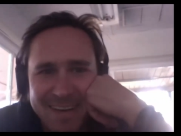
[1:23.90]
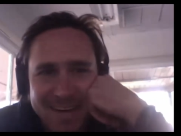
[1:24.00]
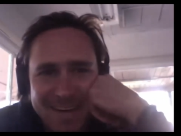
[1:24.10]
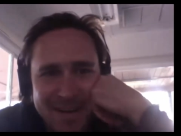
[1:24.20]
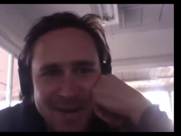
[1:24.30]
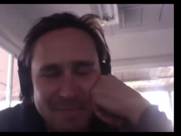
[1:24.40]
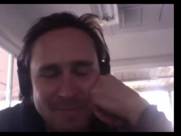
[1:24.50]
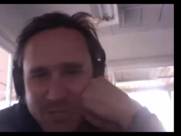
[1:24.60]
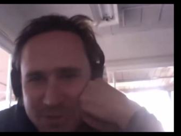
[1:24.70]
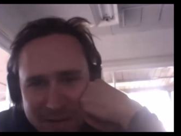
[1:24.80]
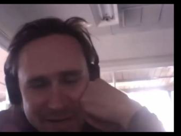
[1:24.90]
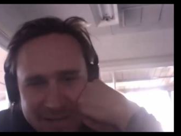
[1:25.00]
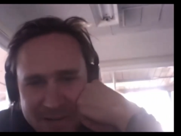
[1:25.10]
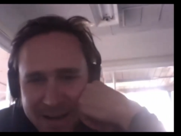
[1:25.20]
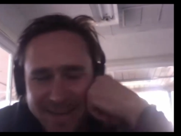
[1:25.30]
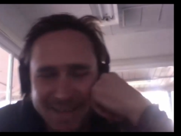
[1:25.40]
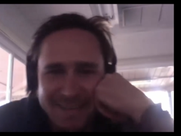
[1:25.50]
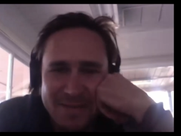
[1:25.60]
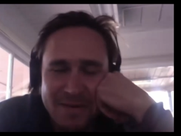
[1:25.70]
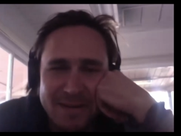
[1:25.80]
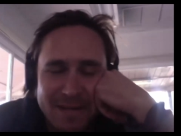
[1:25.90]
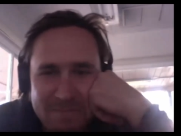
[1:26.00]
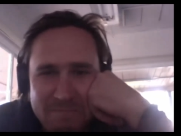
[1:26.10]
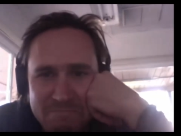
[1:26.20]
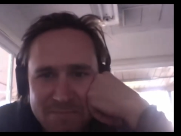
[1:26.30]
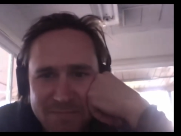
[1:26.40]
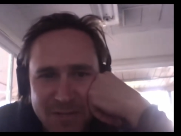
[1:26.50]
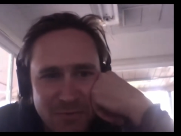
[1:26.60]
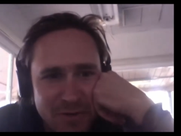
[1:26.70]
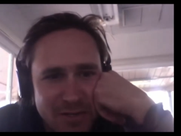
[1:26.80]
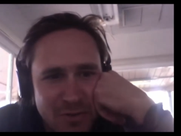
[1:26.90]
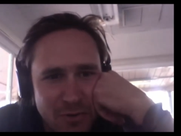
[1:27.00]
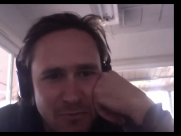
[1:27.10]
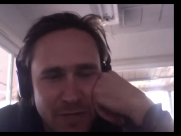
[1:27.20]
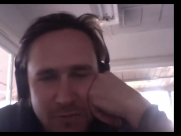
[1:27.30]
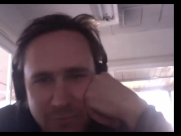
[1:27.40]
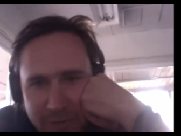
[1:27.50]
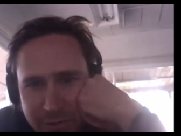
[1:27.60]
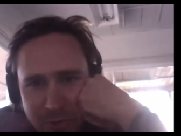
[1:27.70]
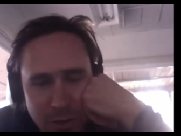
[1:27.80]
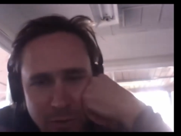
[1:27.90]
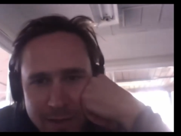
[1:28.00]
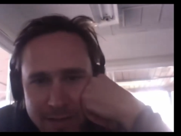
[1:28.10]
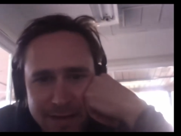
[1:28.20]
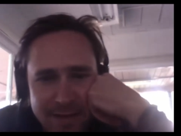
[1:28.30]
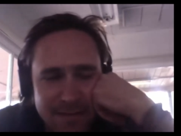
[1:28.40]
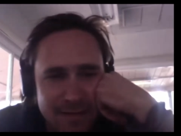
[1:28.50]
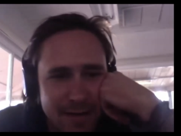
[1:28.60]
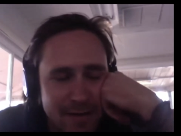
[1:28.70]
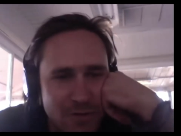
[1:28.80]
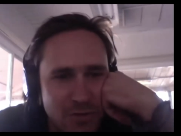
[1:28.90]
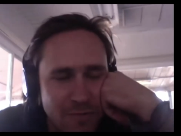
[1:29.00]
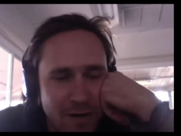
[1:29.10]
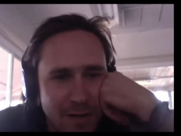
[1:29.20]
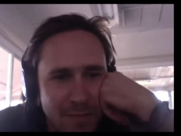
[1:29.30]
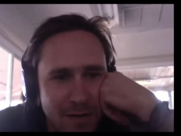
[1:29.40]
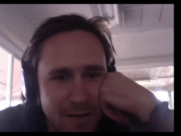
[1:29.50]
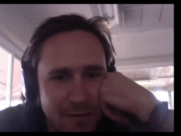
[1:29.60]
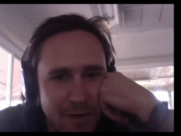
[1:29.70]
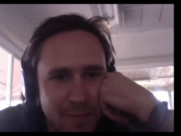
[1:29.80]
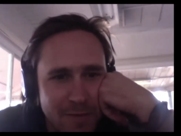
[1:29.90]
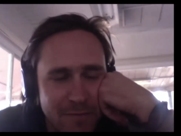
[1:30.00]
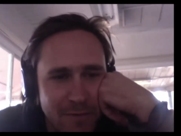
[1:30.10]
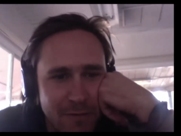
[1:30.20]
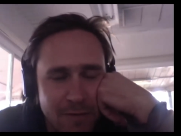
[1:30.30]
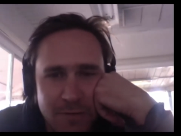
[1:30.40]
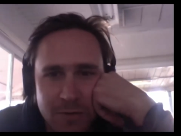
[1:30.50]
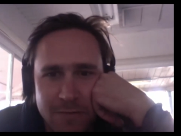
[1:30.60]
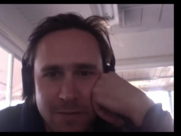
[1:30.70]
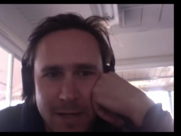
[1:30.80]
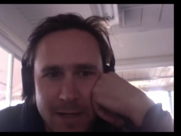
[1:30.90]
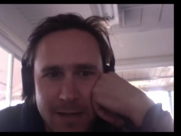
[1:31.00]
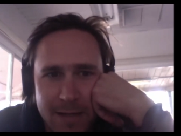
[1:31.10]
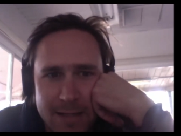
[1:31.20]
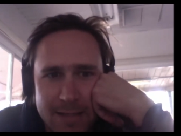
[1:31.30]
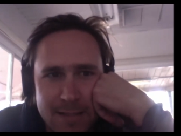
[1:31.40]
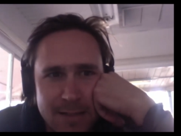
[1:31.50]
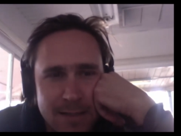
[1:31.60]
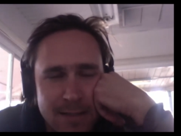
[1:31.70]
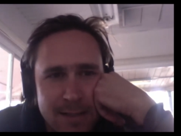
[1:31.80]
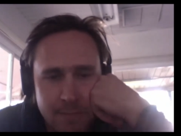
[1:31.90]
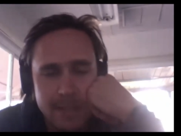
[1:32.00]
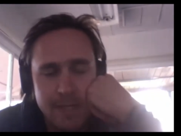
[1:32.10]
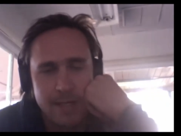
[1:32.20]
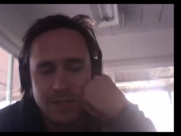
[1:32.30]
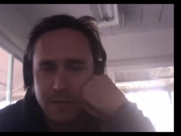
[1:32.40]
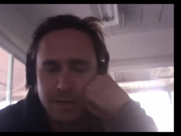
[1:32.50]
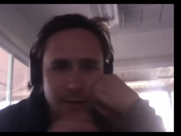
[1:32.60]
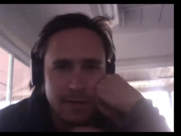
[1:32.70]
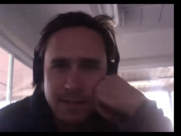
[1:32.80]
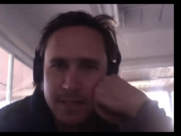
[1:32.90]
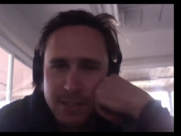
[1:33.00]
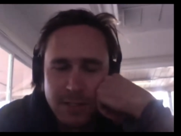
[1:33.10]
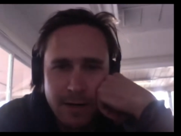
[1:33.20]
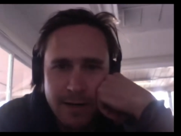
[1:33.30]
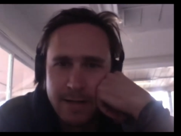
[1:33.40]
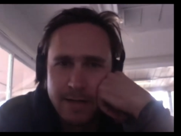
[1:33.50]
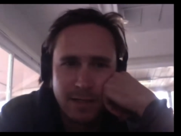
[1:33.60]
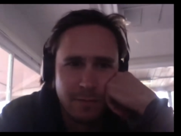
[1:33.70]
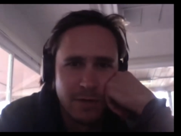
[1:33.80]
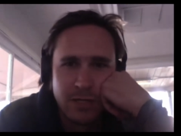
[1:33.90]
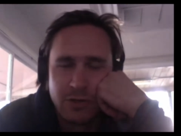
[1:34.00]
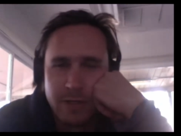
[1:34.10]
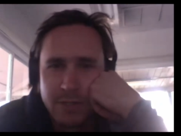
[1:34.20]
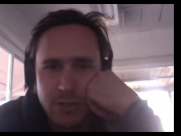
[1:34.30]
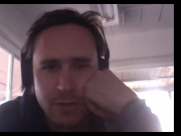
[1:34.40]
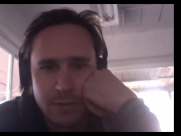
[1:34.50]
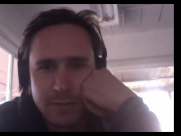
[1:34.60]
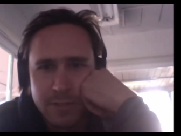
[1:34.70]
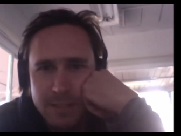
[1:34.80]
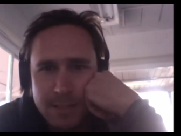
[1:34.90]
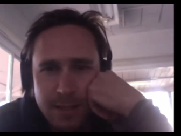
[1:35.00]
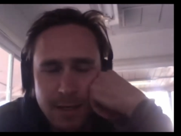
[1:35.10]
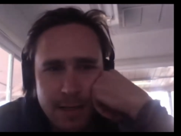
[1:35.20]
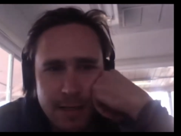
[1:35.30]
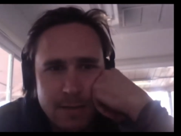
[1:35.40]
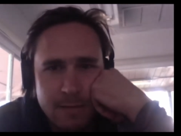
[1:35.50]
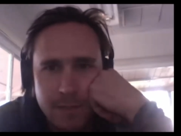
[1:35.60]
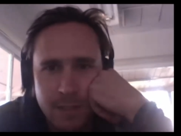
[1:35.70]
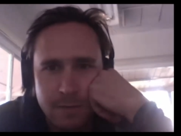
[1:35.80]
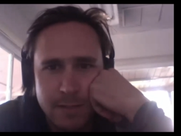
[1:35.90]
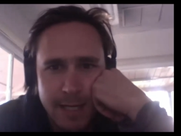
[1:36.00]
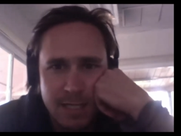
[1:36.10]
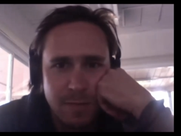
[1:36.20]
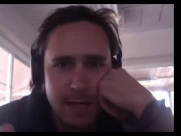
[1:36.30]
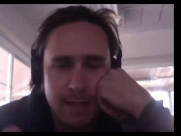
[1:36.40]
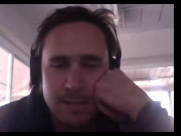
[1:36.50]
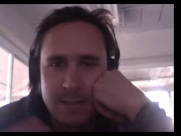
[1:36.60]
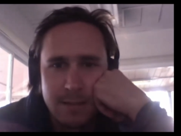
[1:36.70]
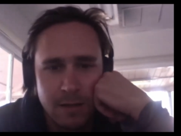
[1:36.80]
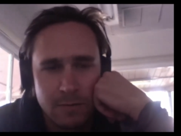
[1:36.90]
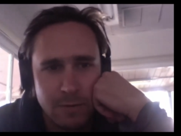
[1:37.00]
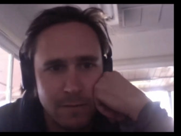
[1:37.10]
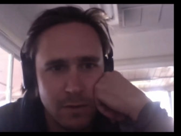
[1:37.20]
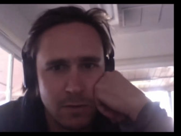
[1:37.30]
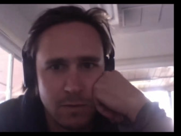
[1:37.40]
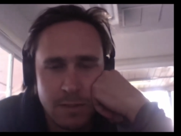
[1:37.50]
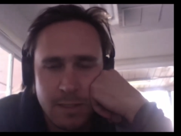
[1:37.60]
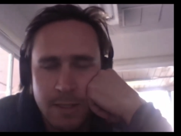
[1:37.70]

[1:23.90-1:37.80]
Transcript: um, just so that you know I um, could sort of read, read, through it quickly and, and sort of write up a write up a, a review for my class. But yeah, so you know it, it started as a pretty traditional, just uh, you know text based review,